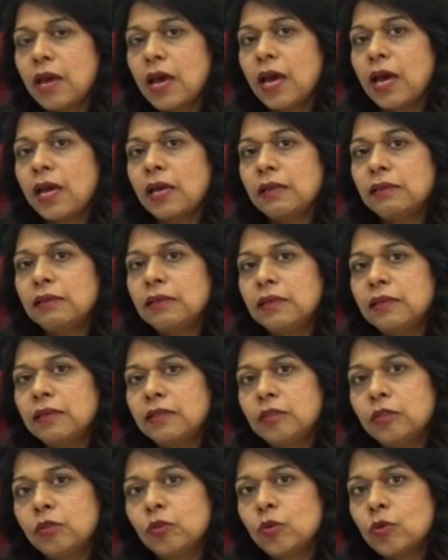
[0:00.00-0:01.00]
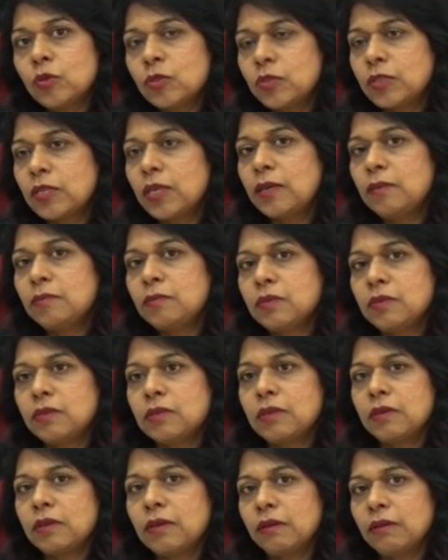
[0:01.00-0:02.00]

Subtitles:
And those schemes,